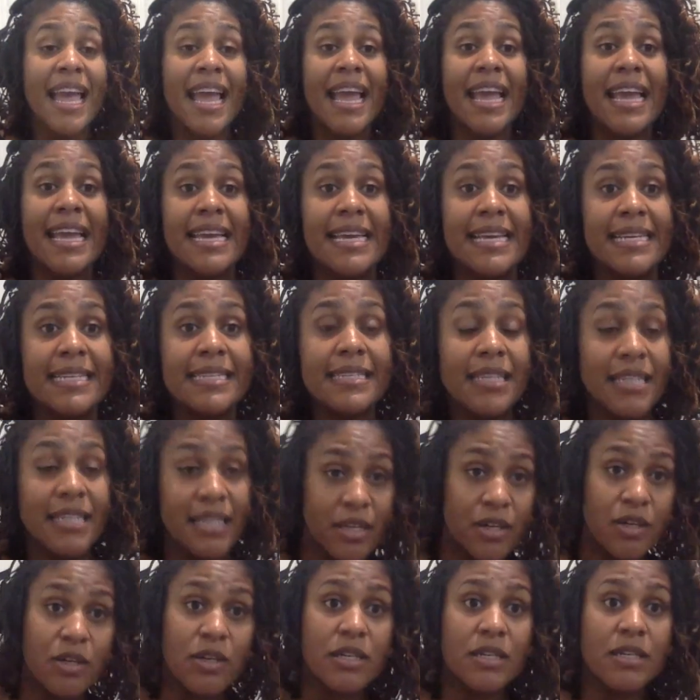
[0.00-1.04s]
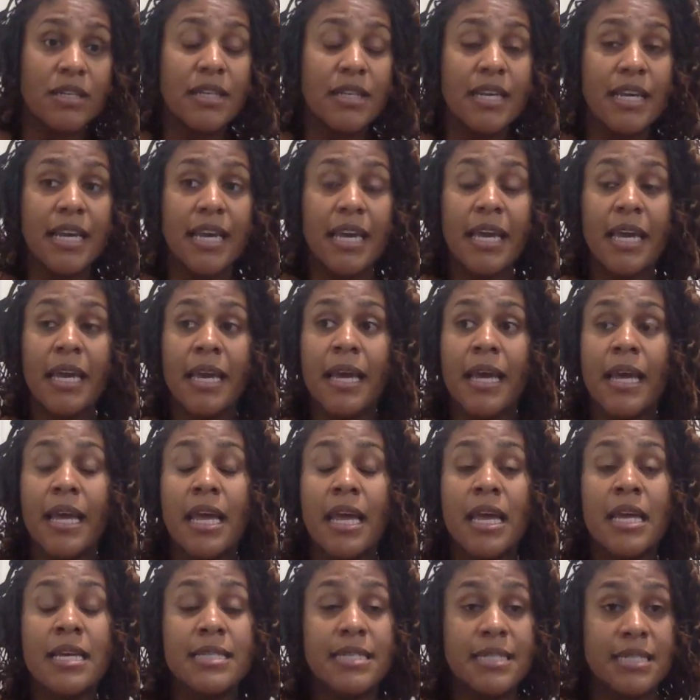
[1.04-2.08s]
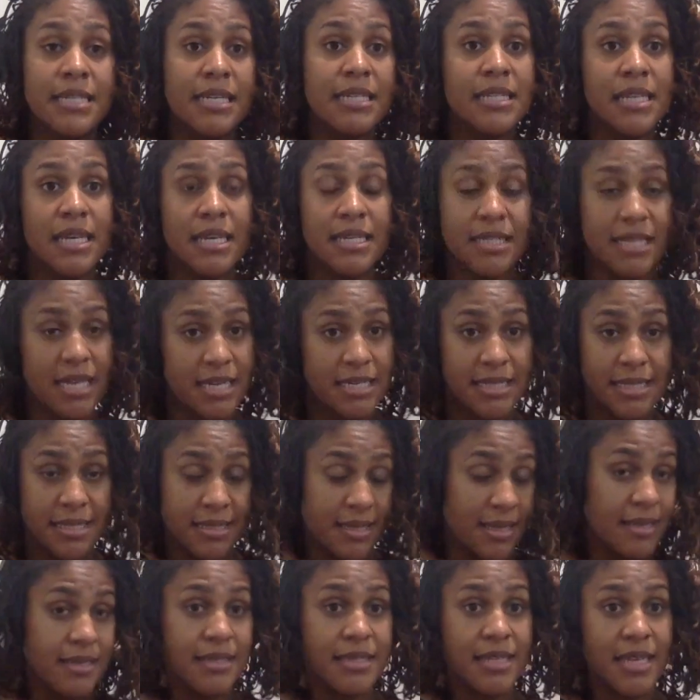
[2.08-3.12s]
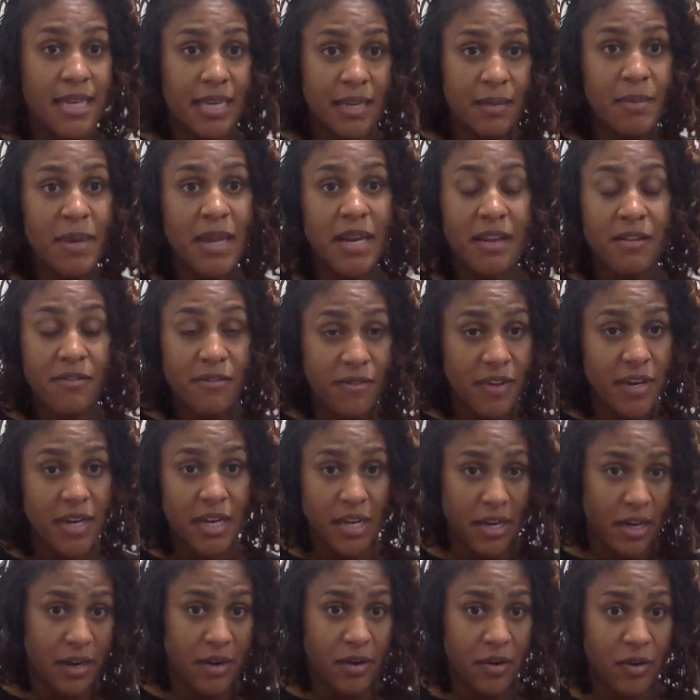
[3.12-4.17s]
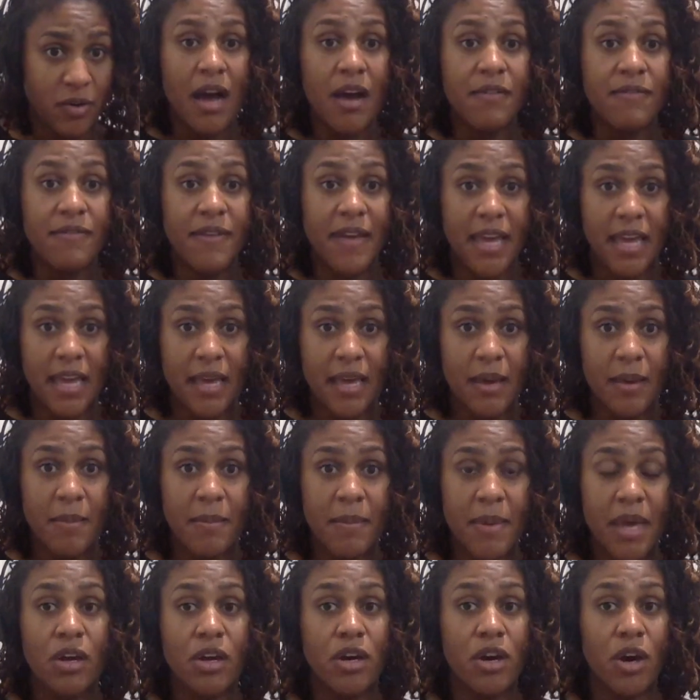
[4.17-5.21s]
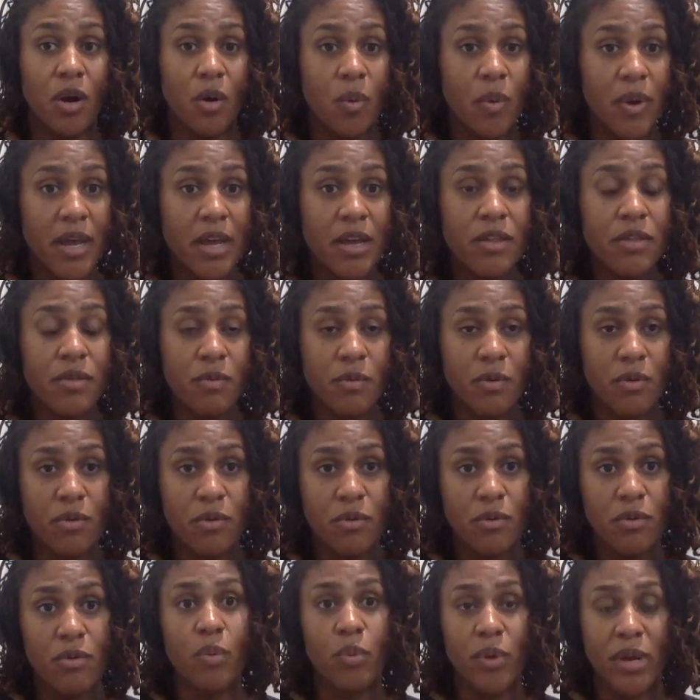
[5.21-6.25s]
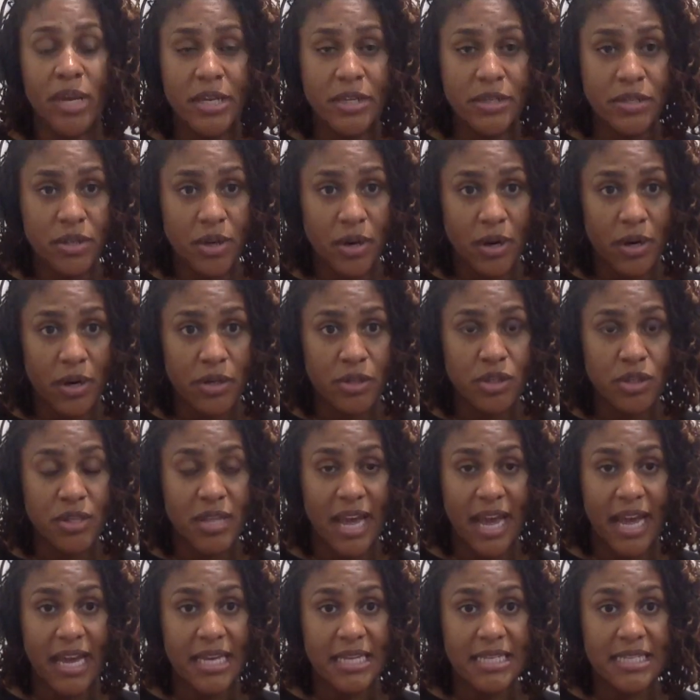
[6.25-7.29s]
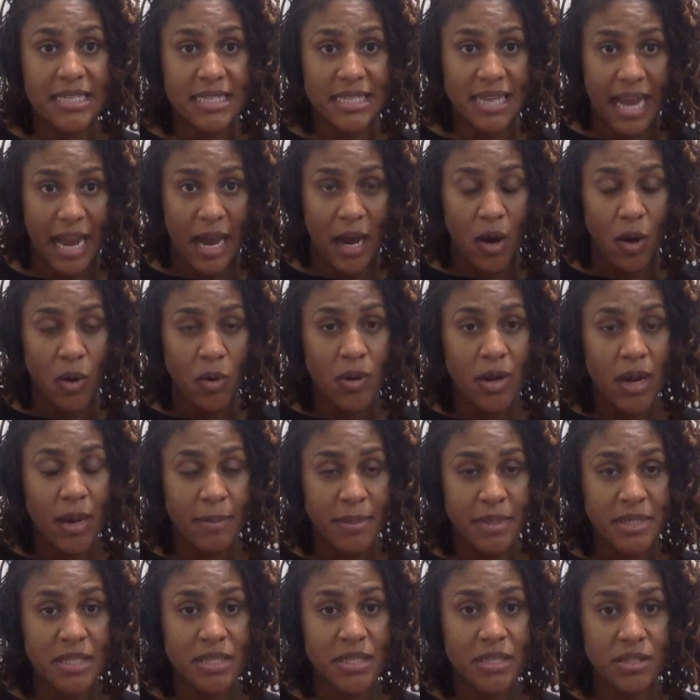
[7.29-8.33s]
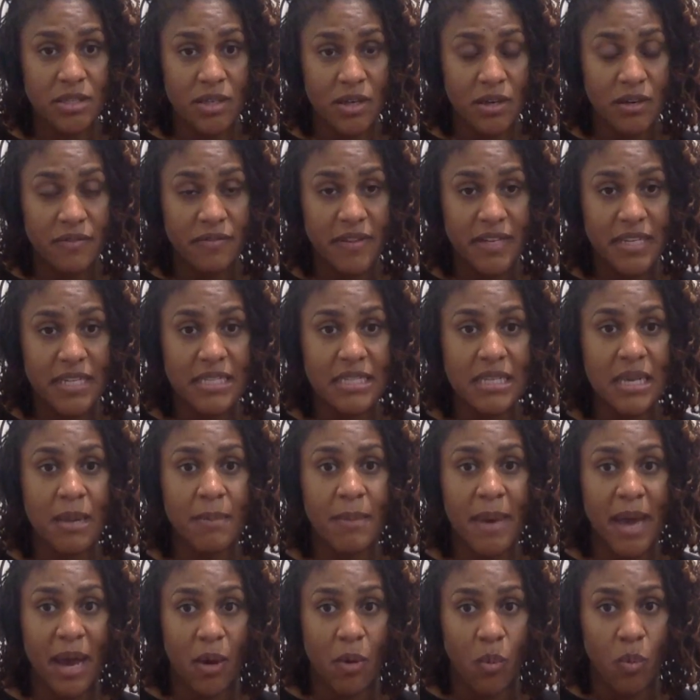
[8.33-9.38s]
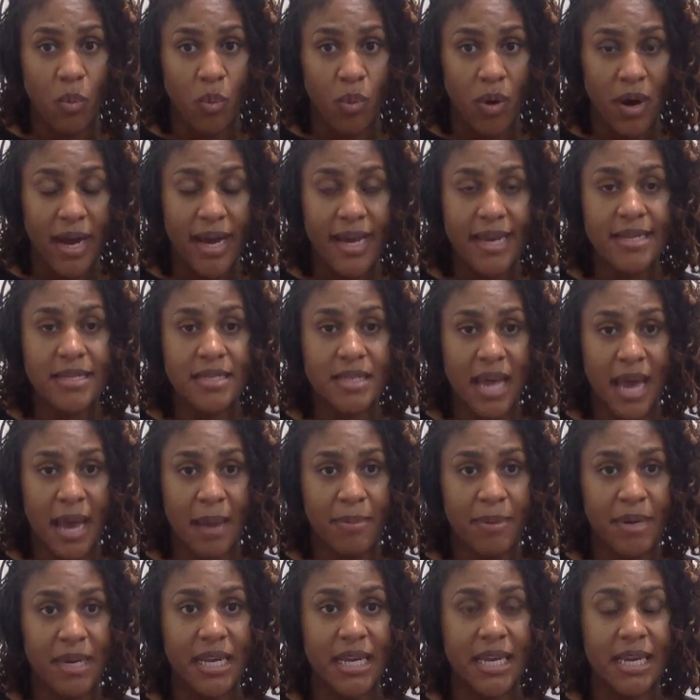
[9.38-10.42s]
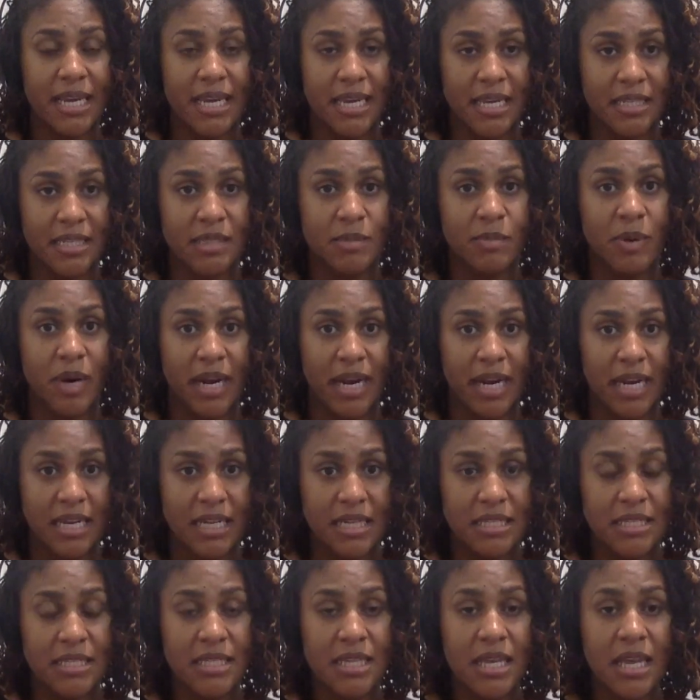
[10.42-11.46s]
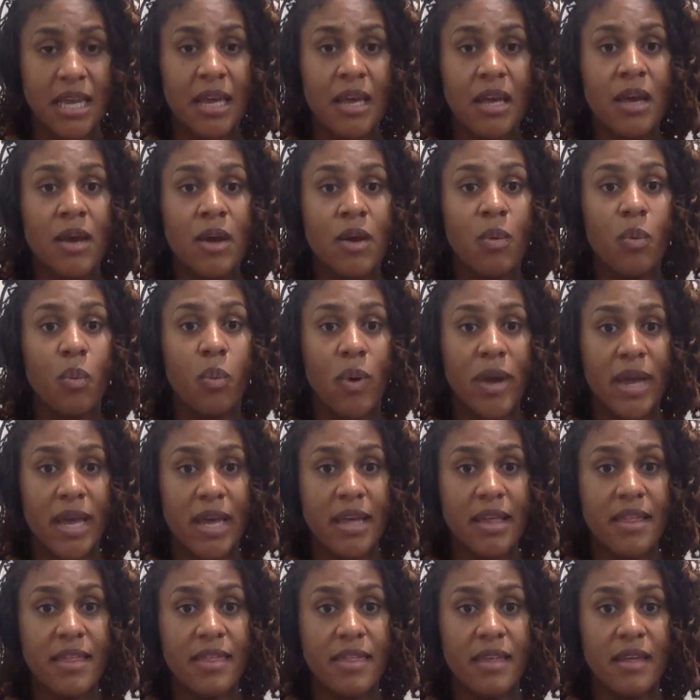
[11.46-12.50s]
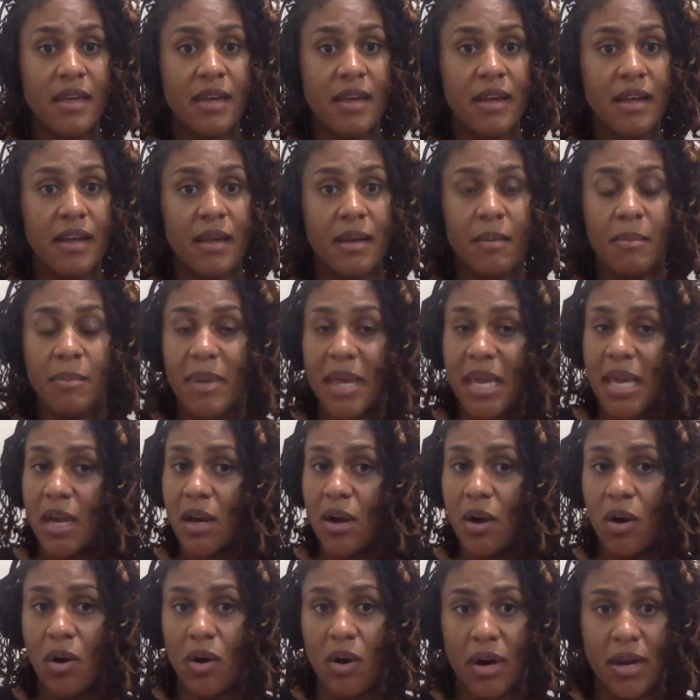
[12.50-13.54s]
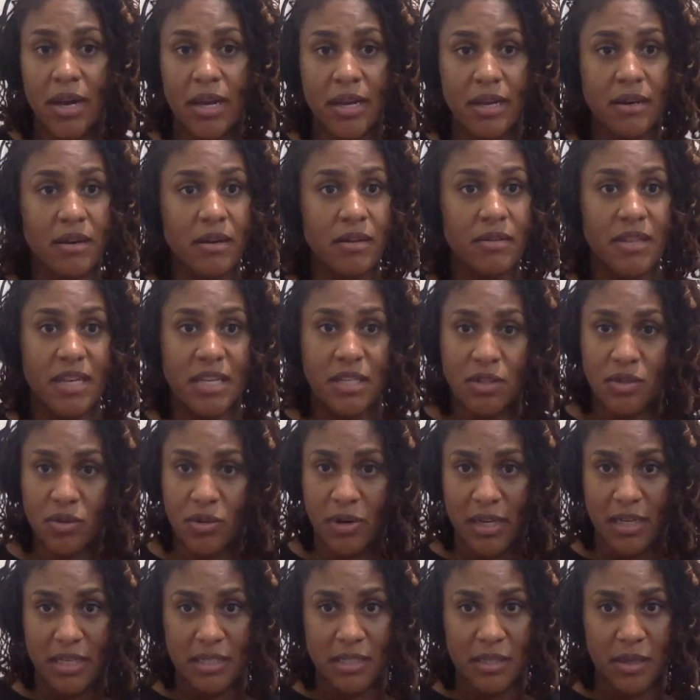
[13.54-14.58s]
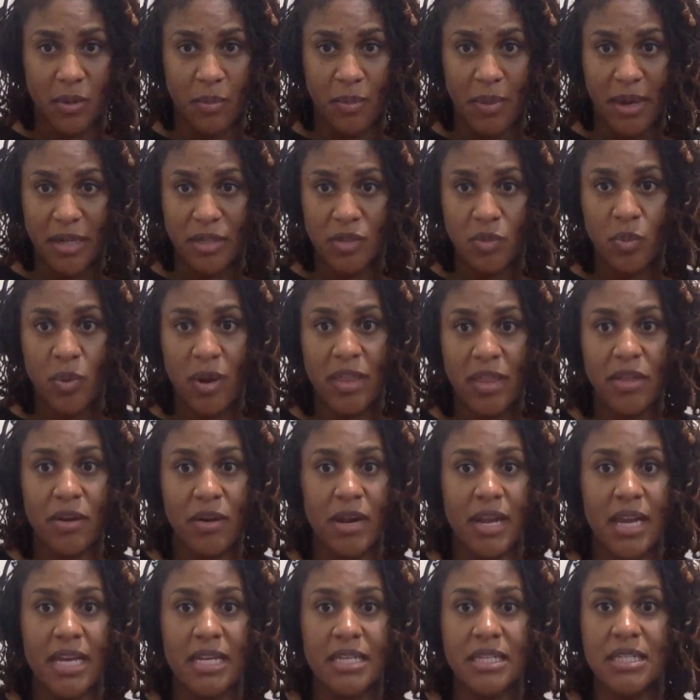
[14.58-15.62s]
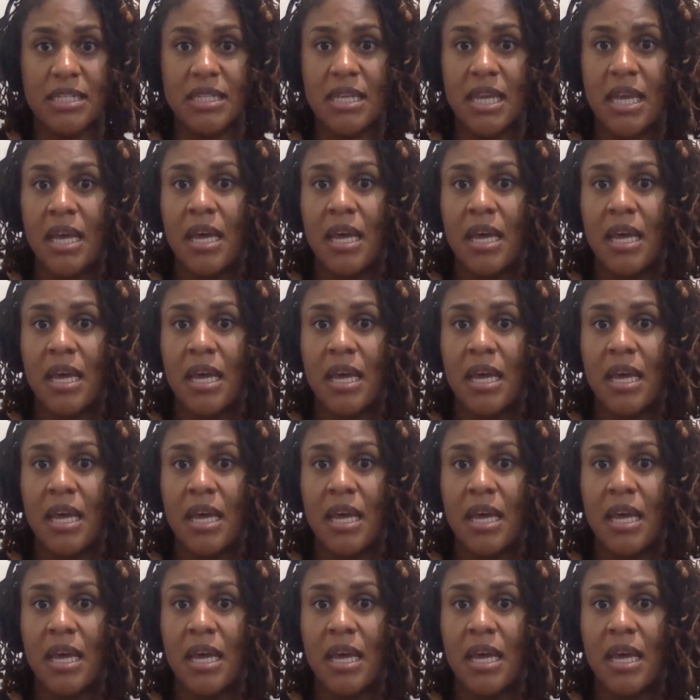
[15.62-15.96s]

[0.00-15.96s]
He literally sent us a 16-minute video of him going through research that is now coming to the surface about what is happening in kids' brains with being on these screens so much, whether it's,